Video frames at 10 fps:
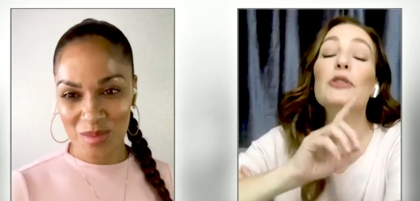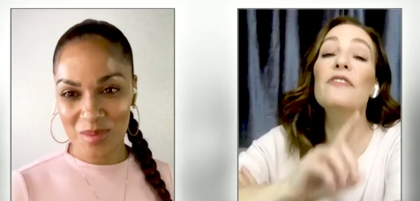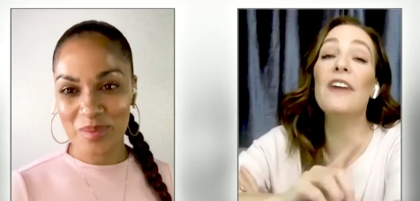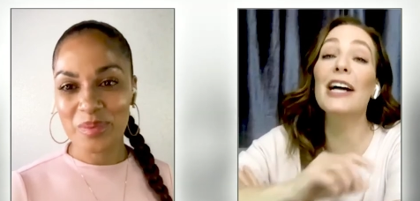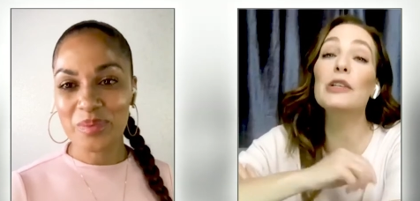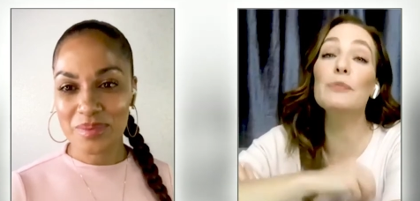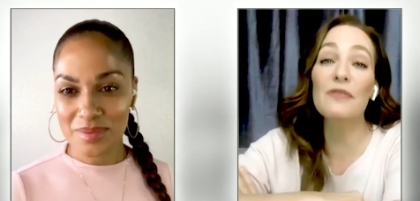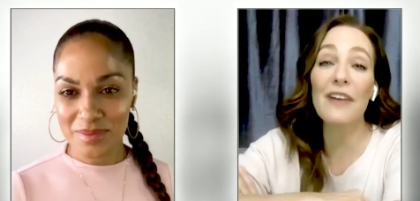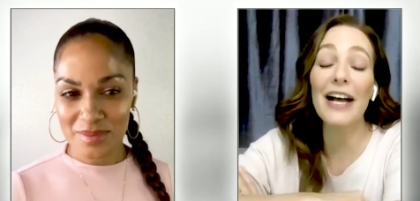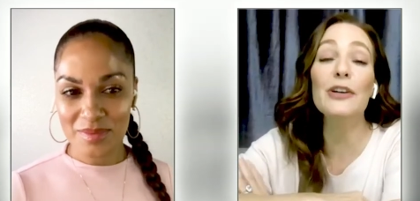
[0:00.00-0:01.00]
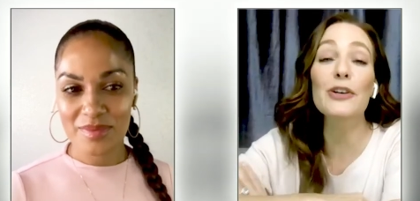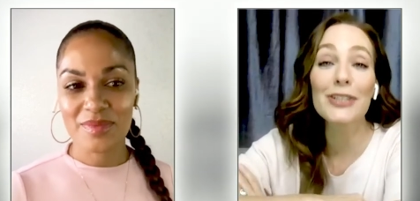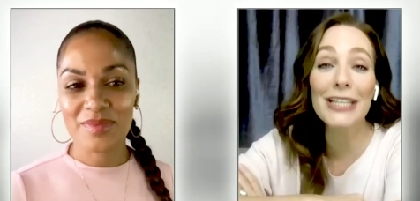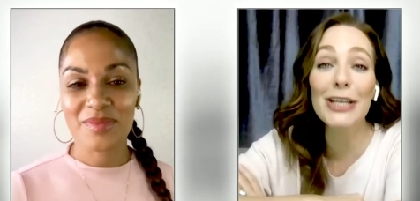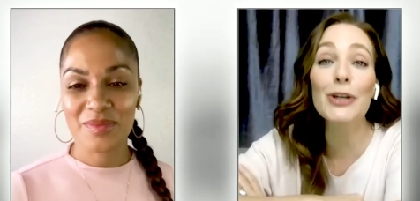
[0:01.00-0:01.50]
Speaker 1: to find a
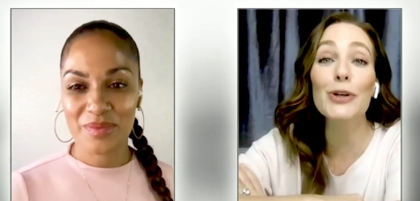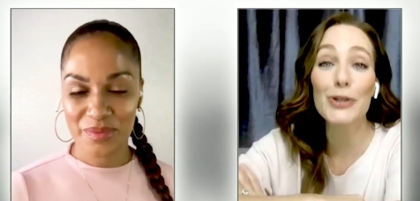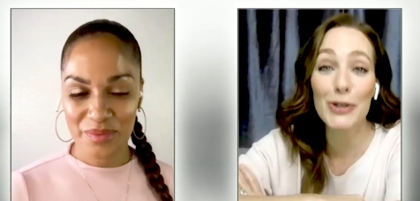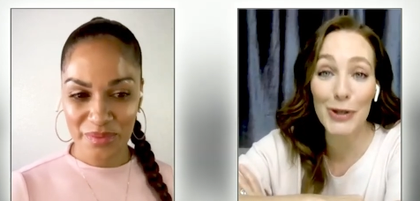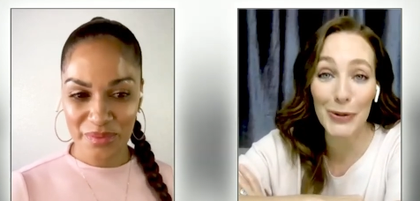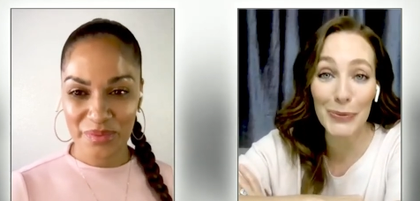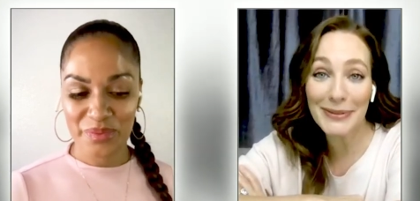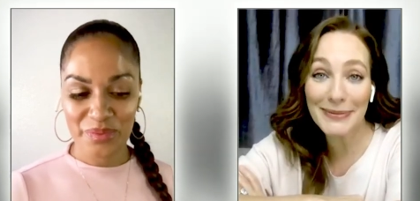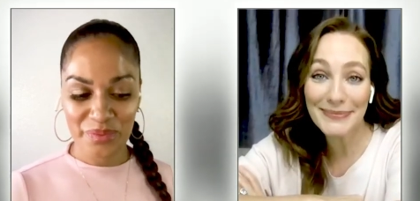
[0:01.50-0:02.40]
provider near you.